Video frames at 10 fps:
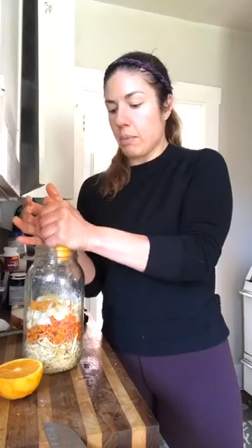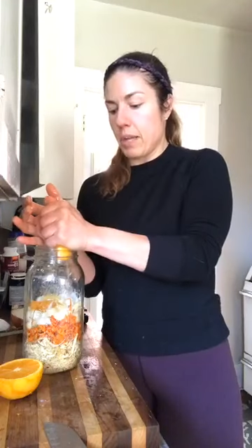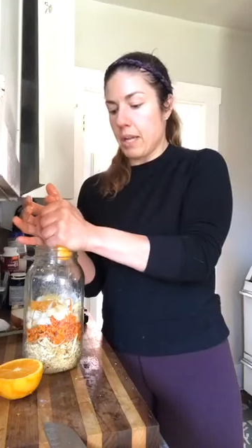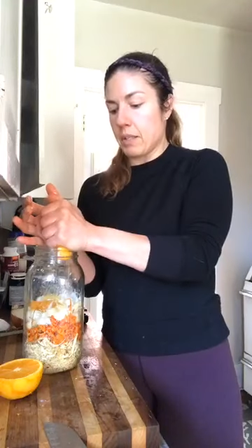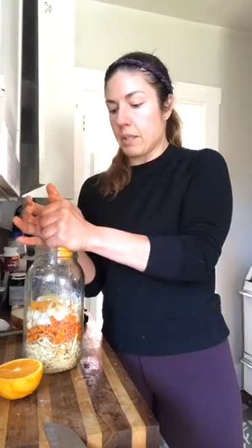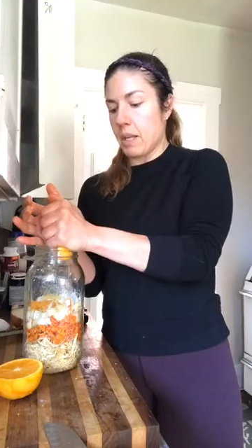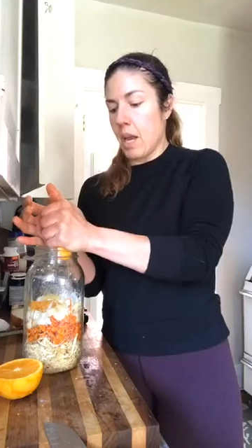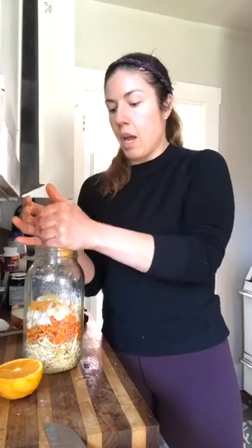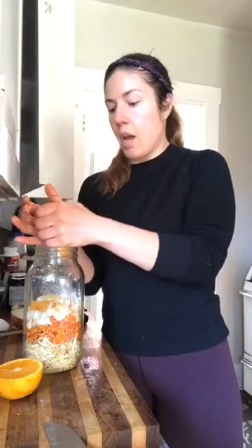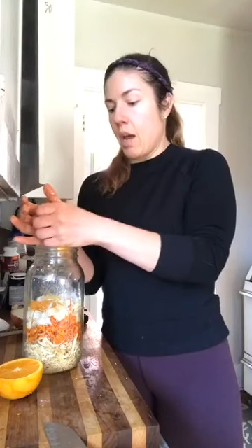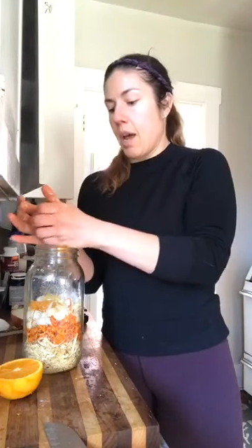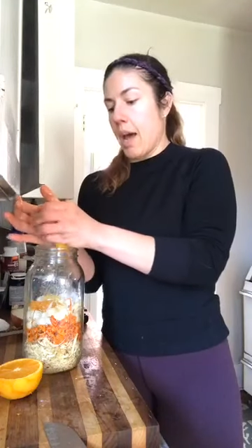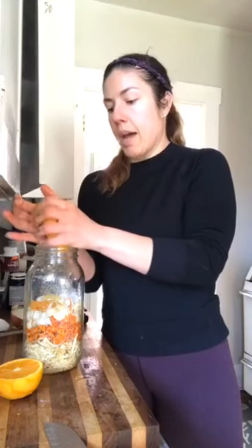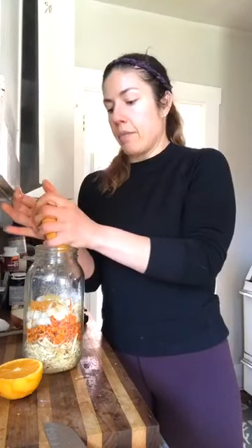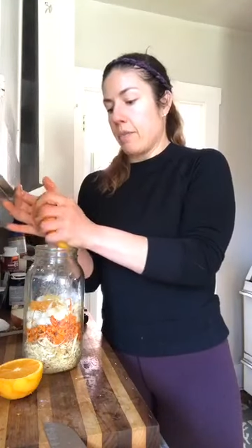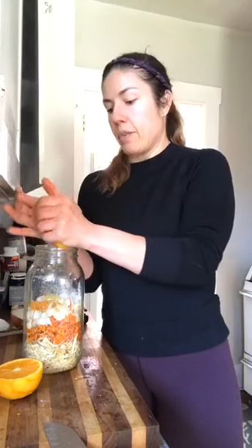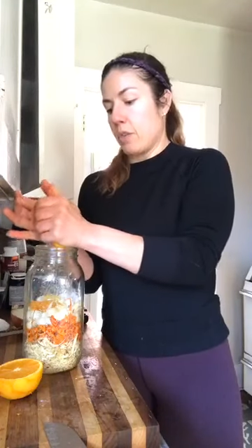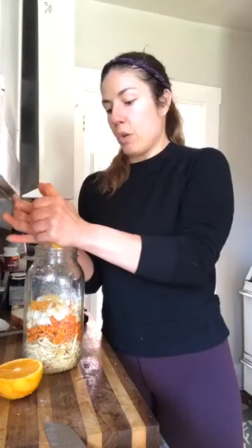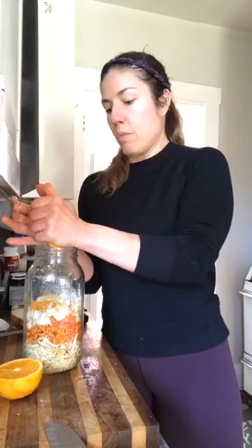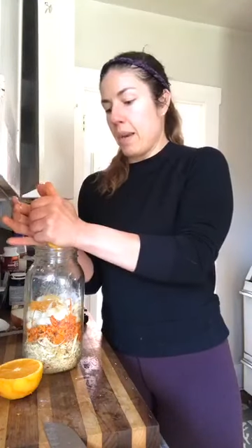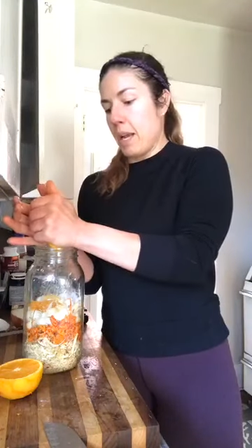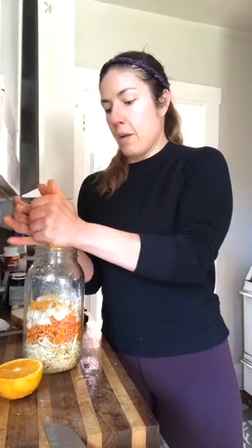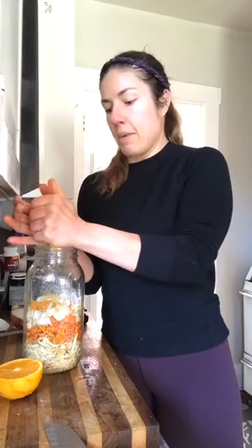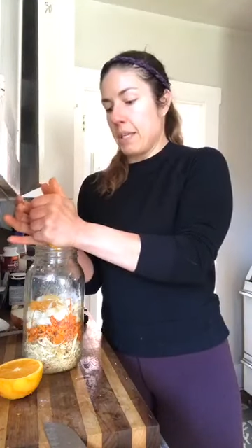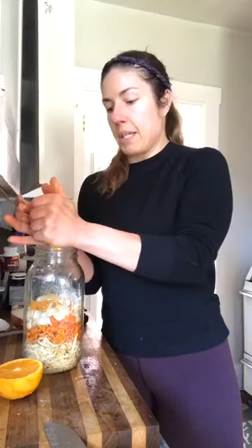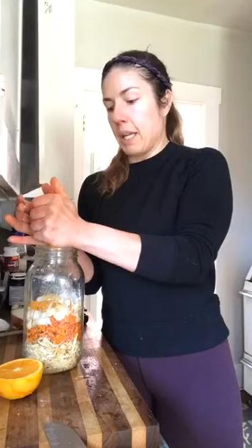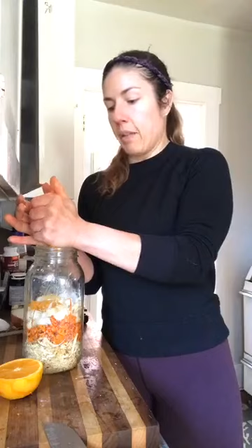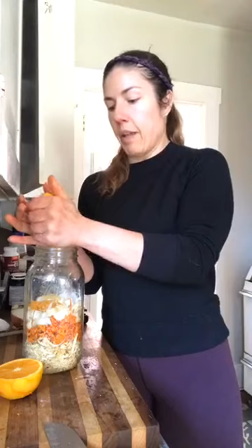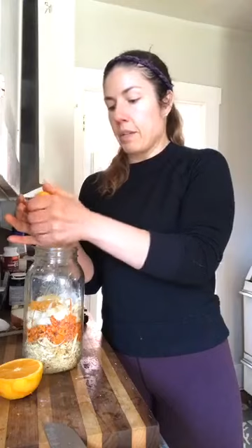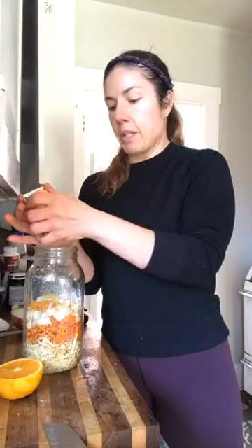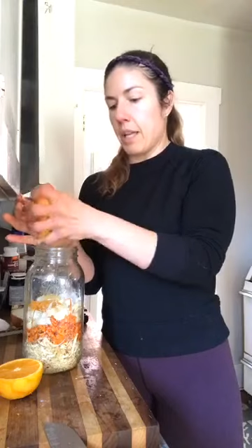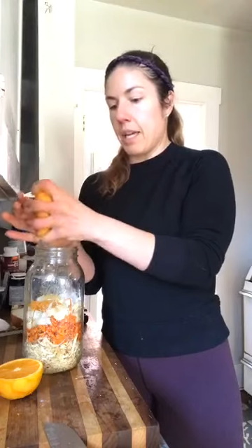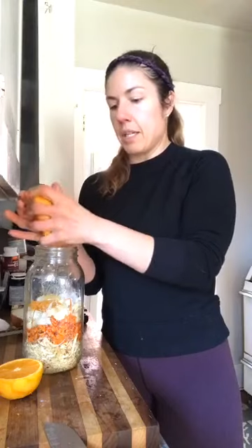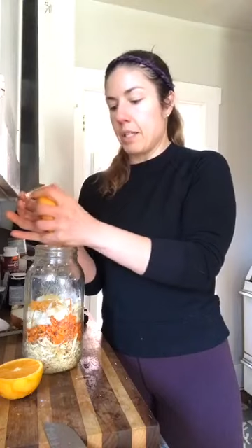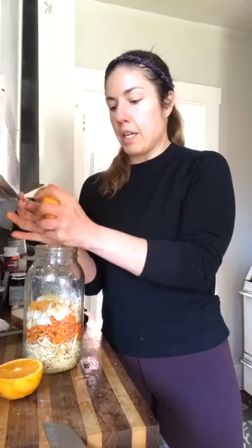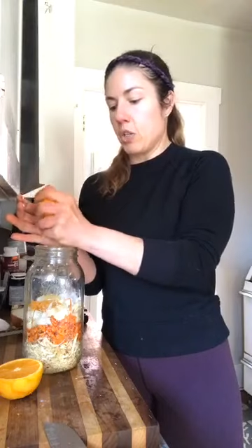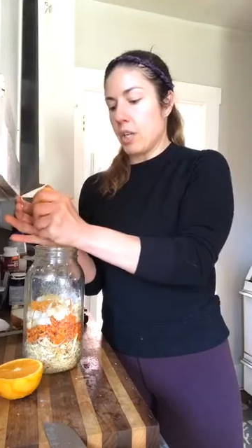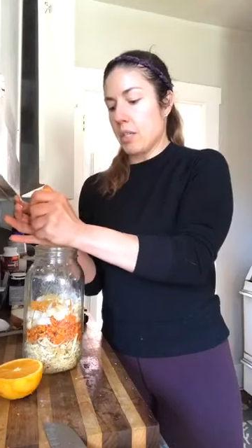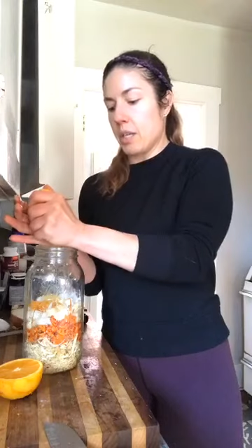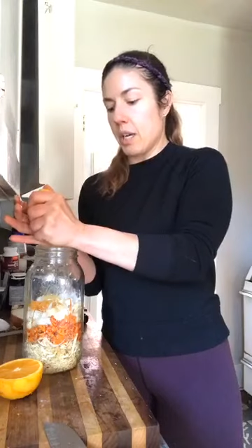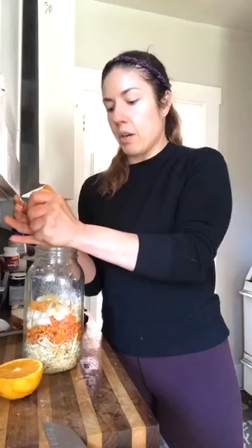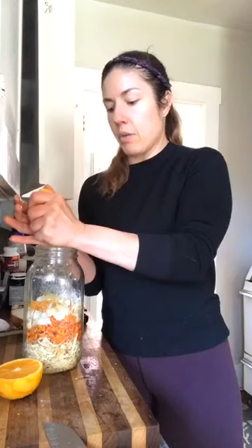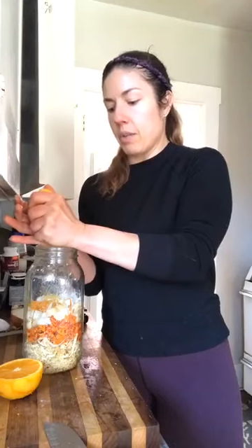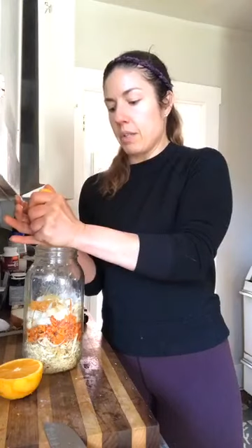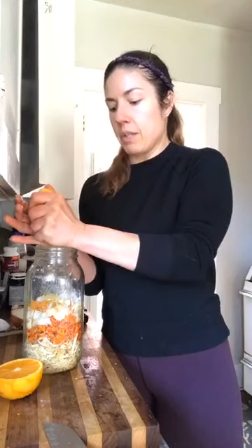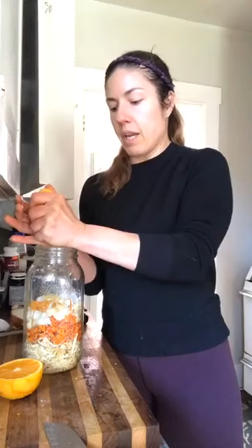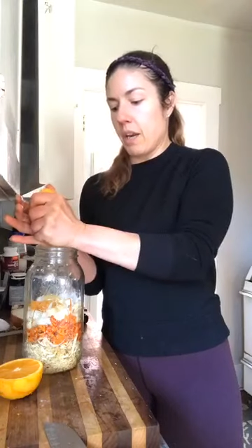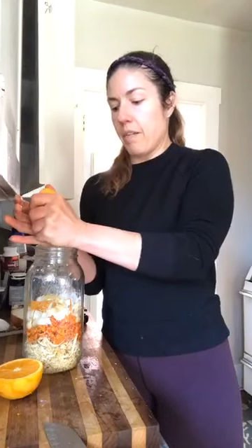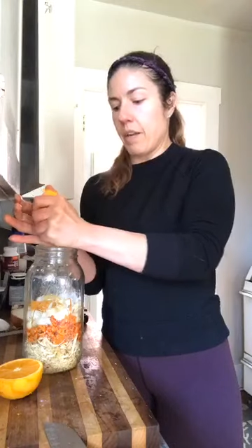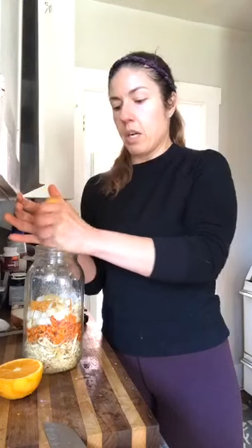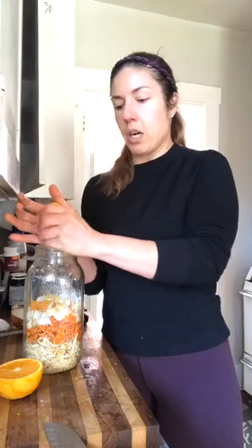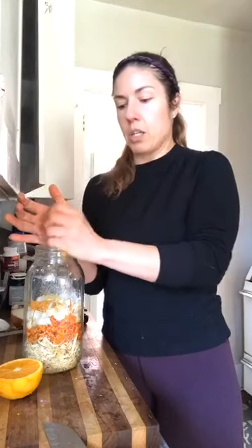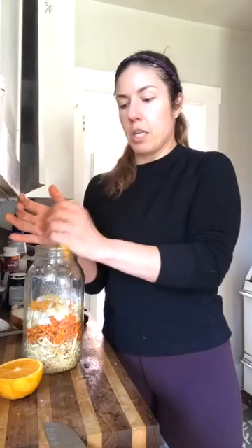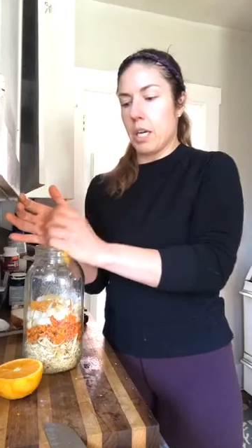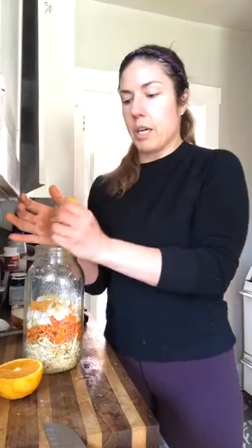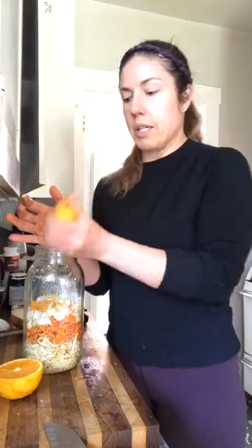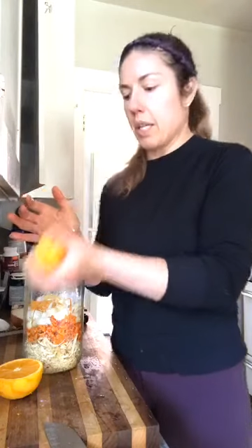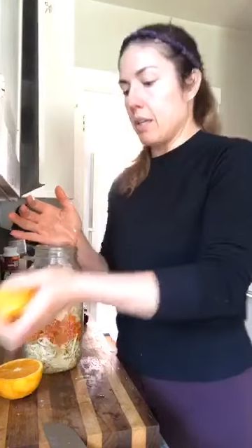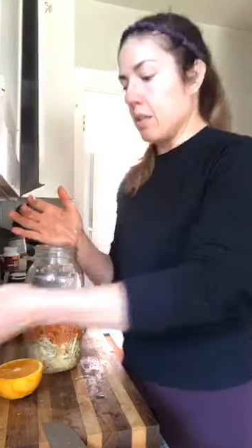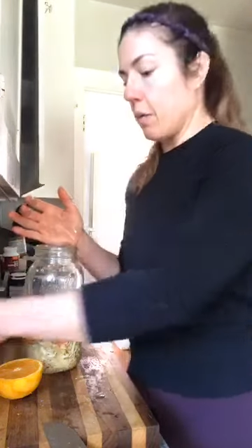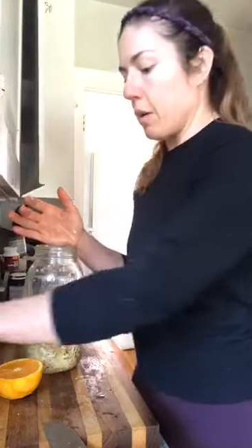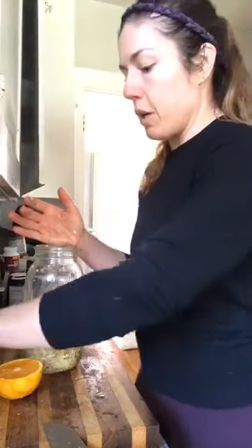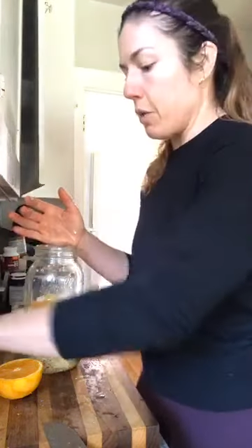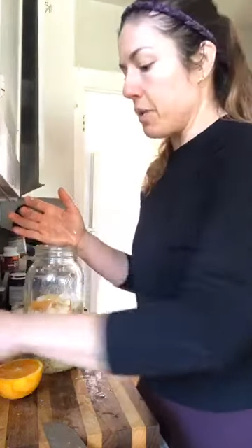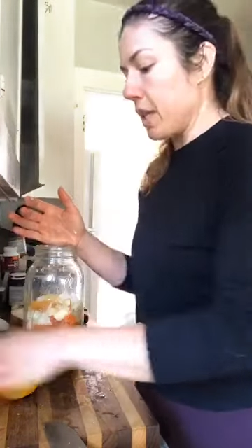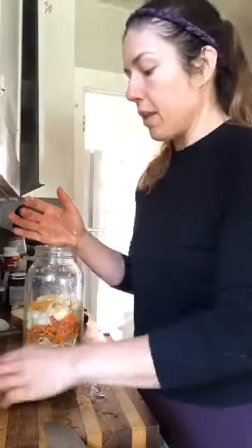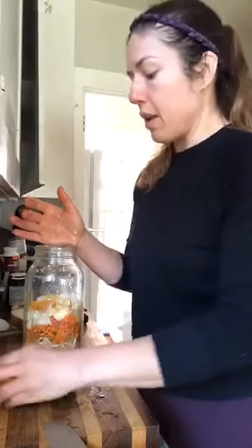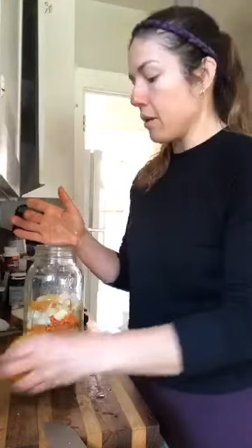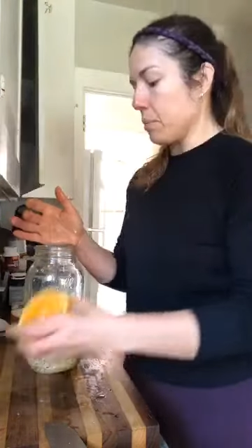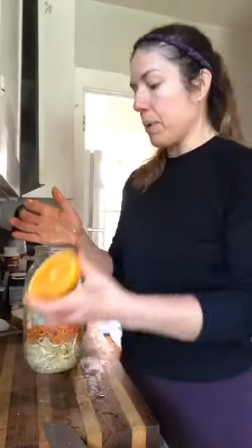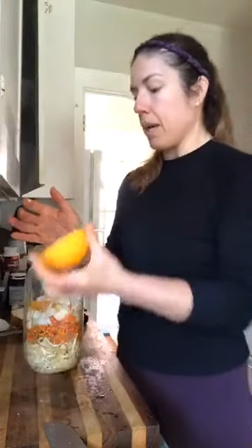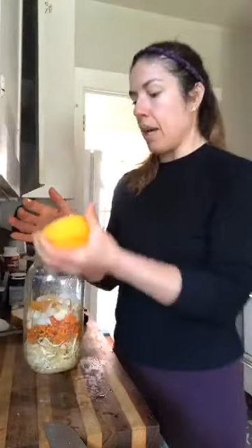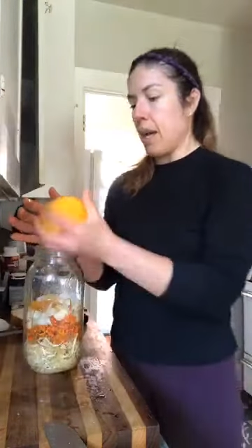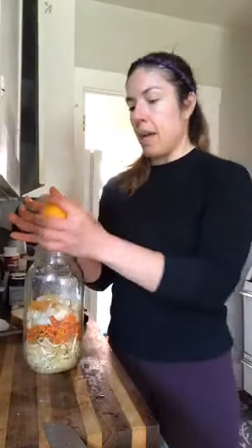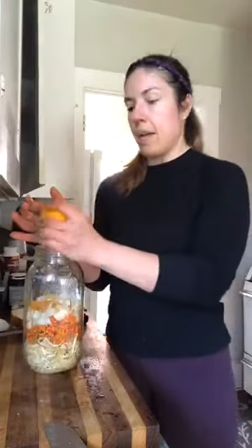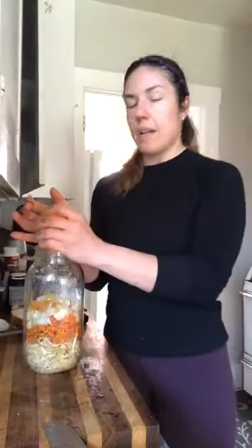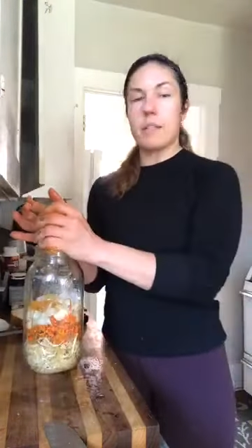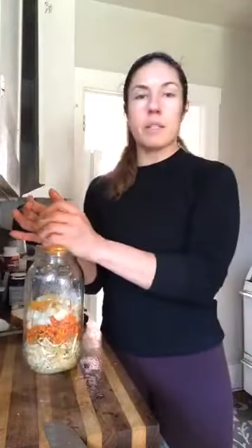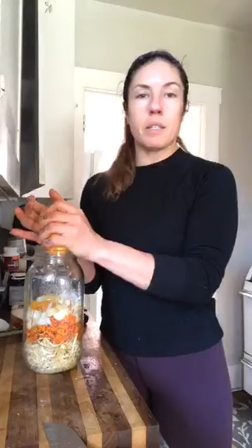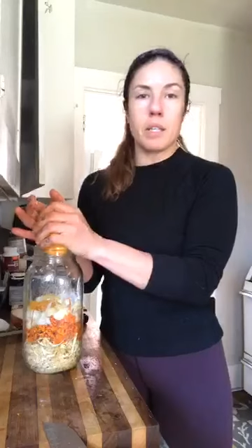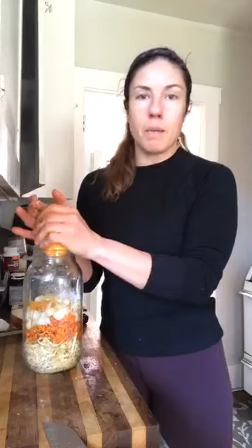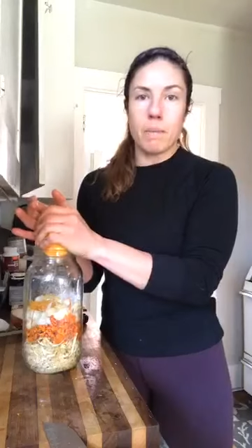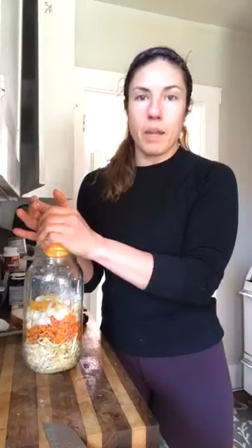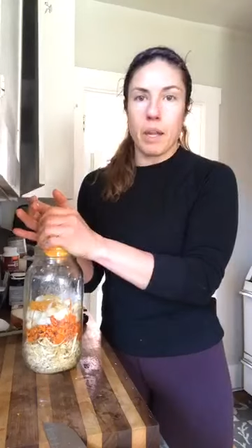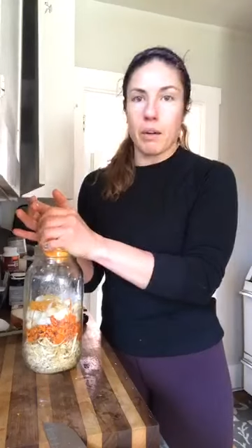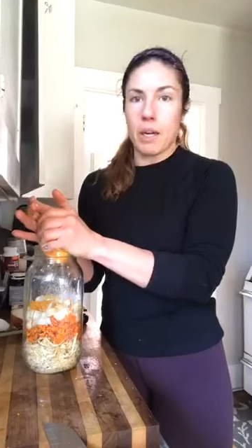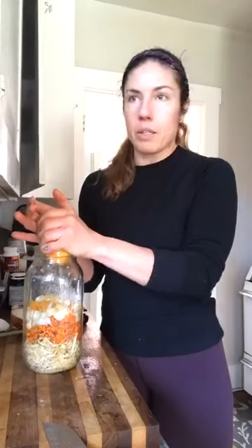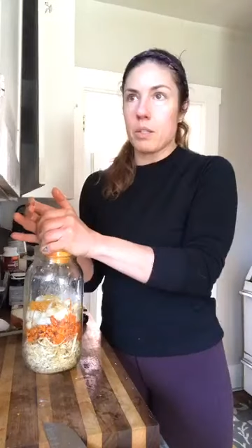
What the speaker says: Plants have so many amazing things that they can teach us. And I know this is kind of in a culinary sense that we're using these, but it's the same thing, right?